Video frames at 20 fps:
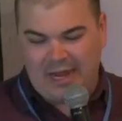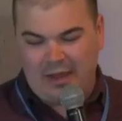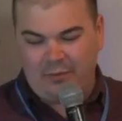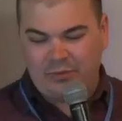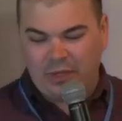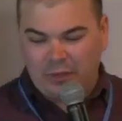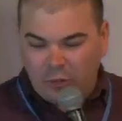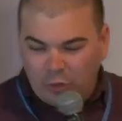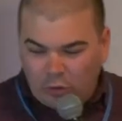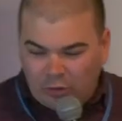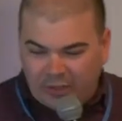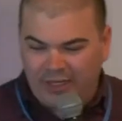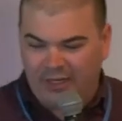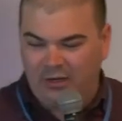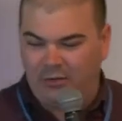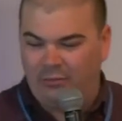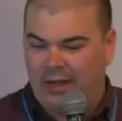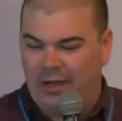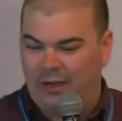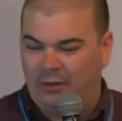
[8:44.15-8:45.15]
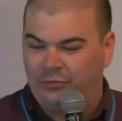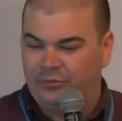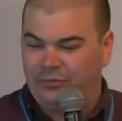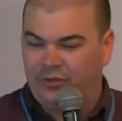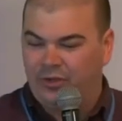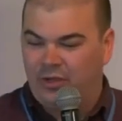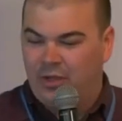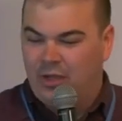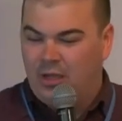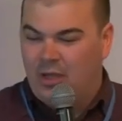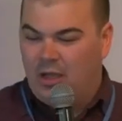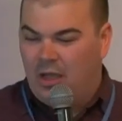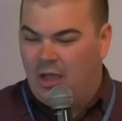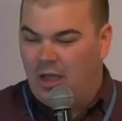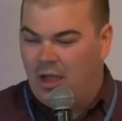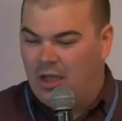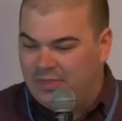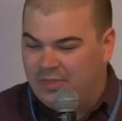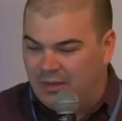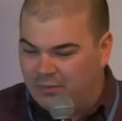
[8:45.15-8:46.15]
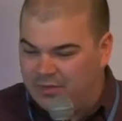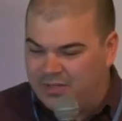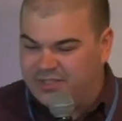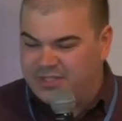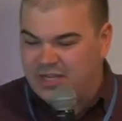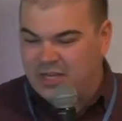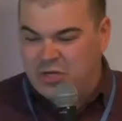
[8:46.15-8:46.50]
they're looking around, and there is